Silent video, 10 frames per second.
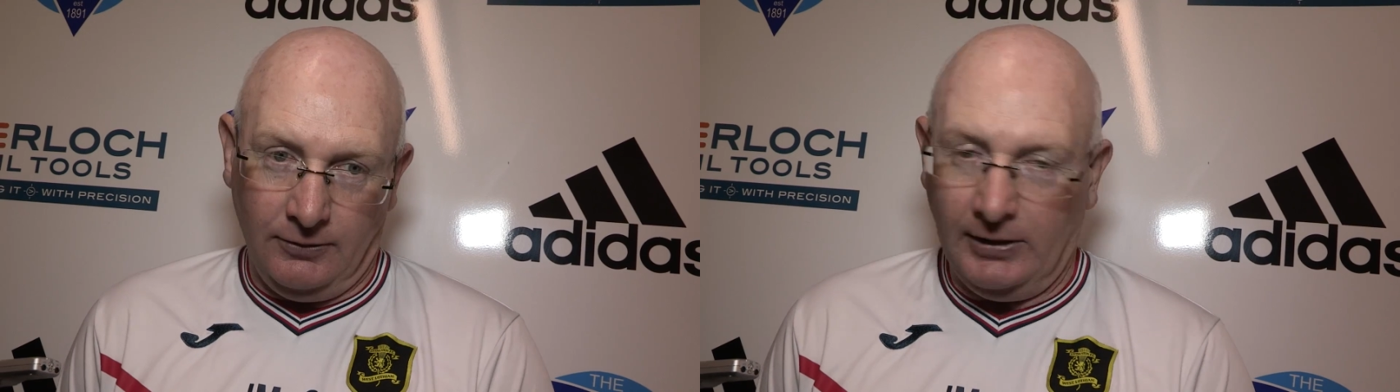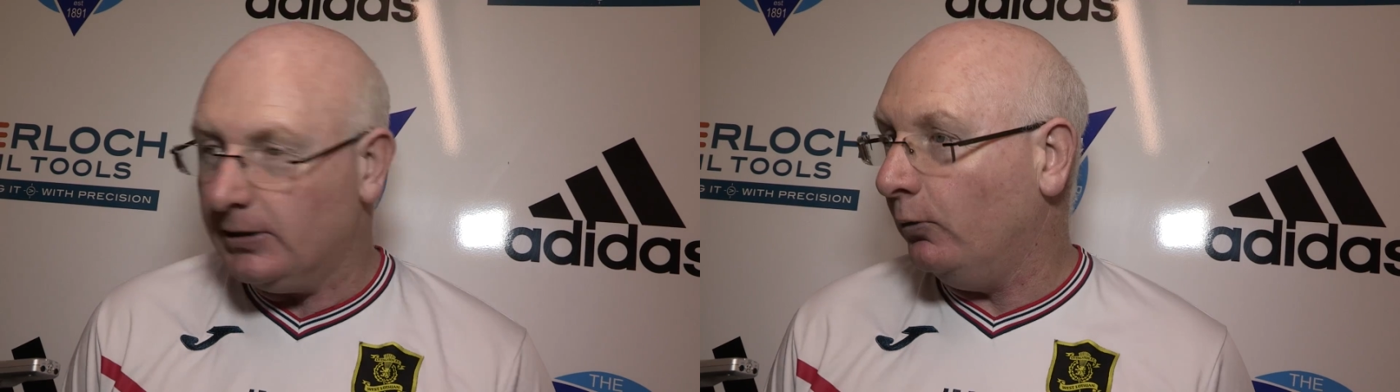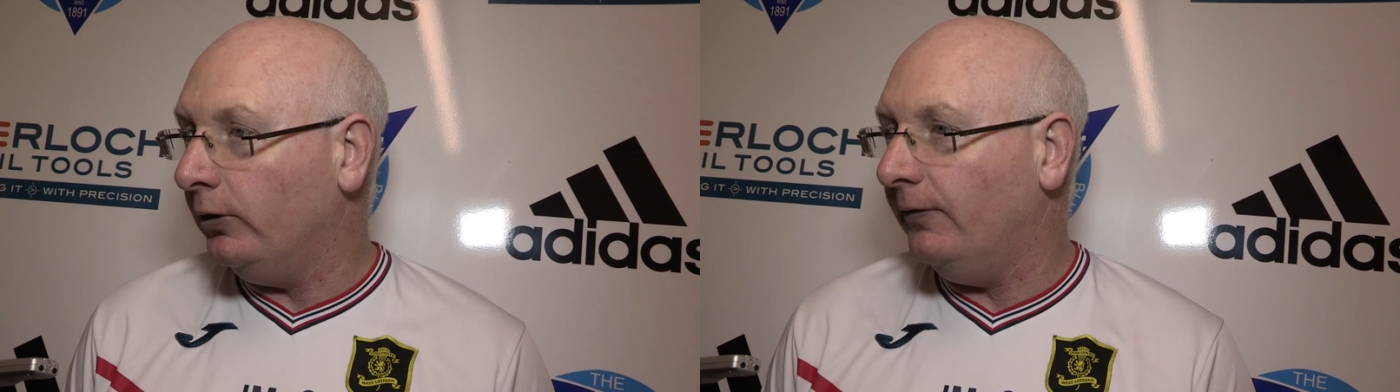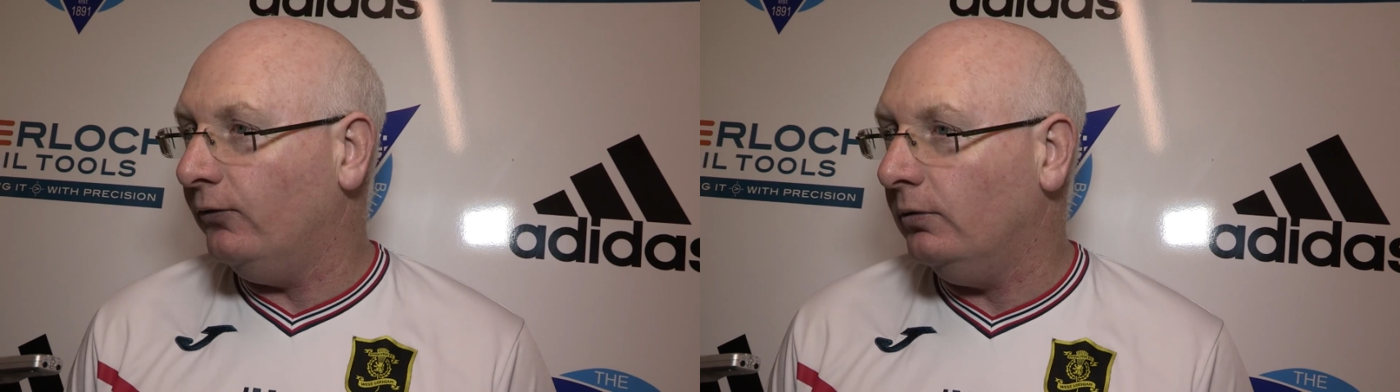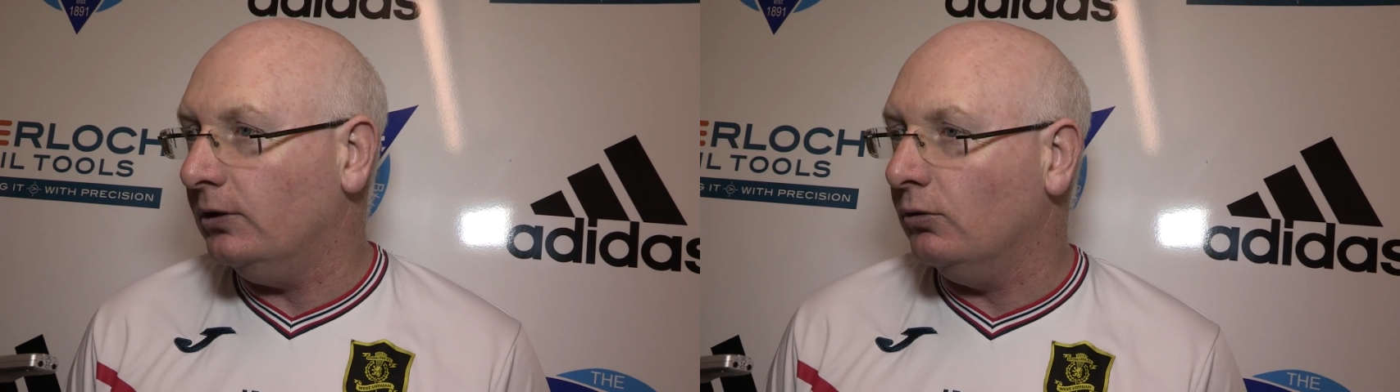From his point of
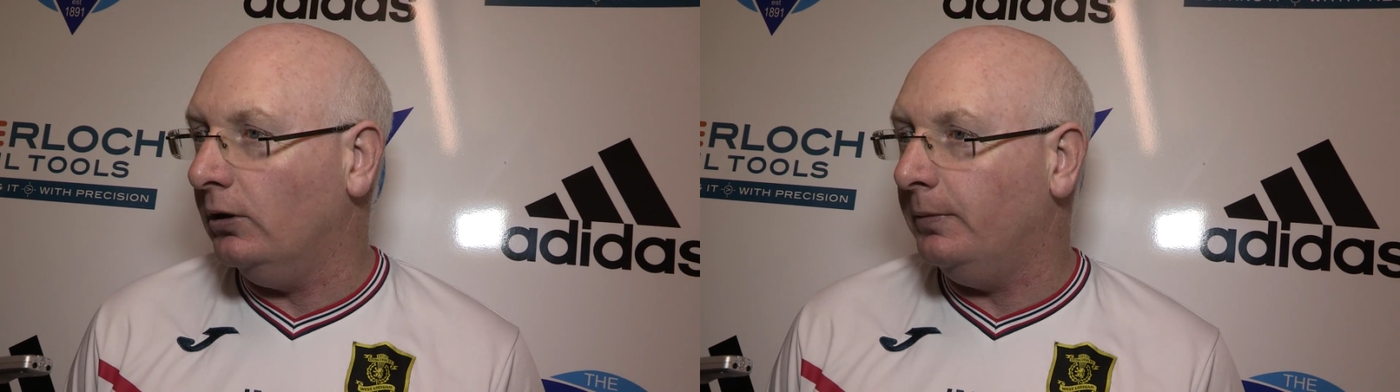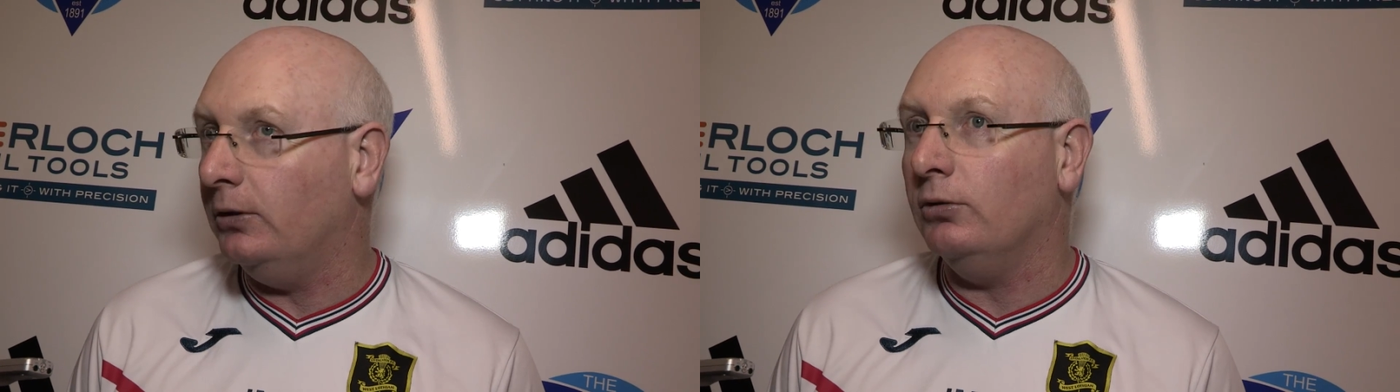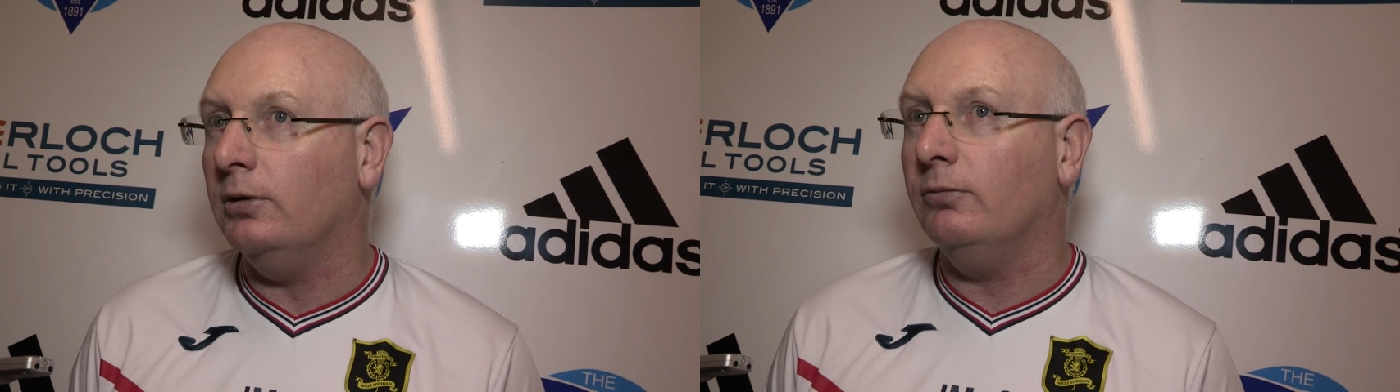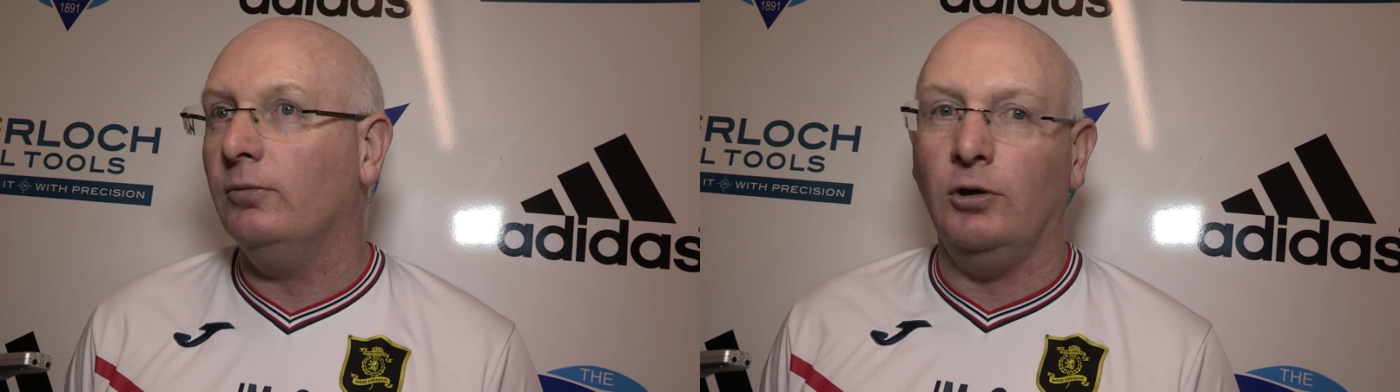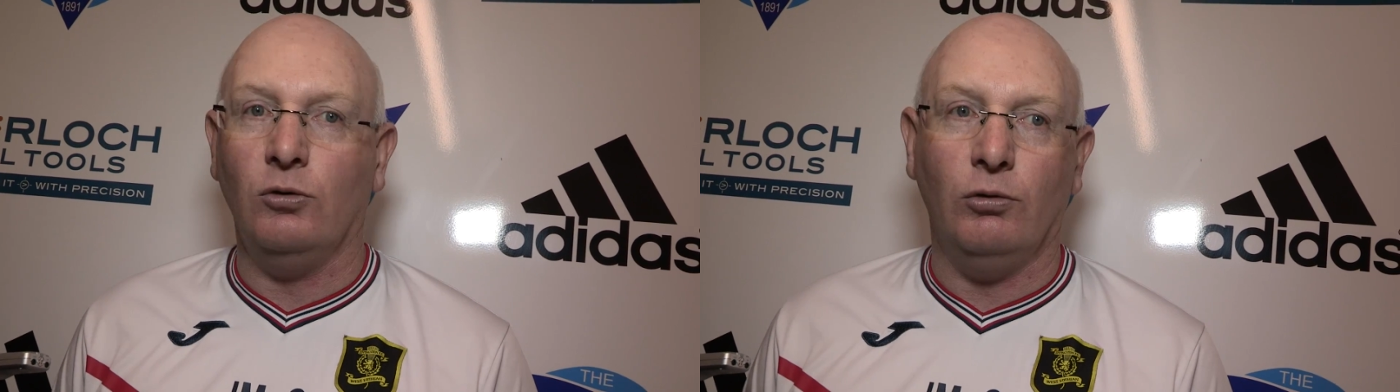view, he's got to be doing,
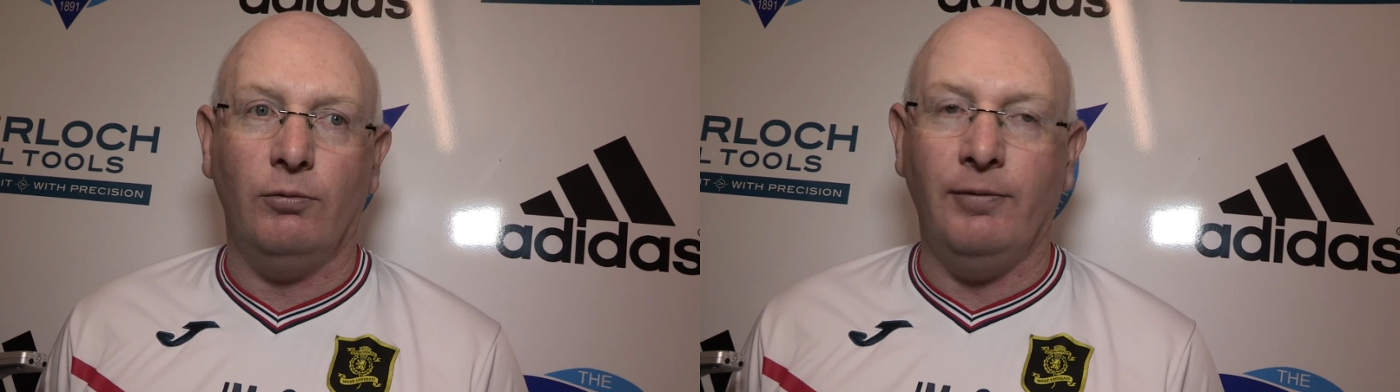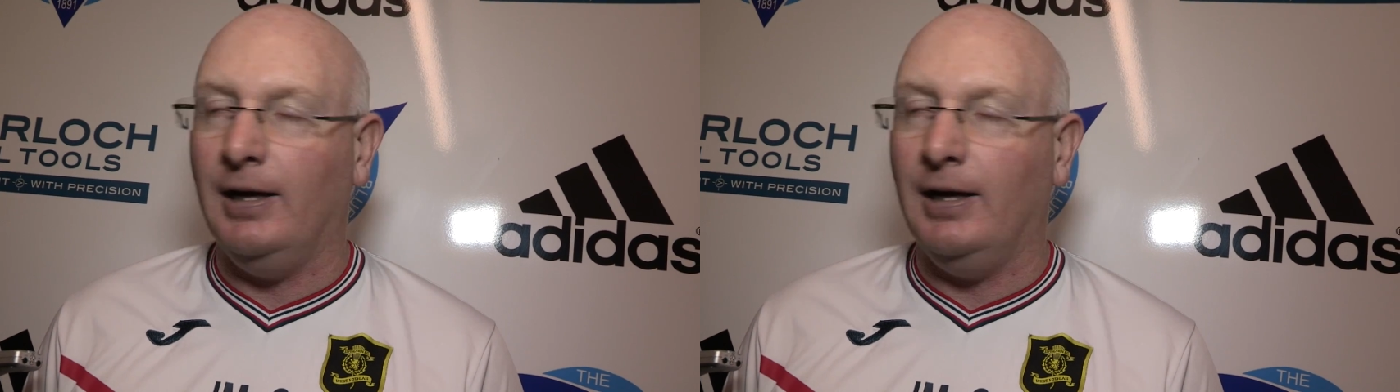you know,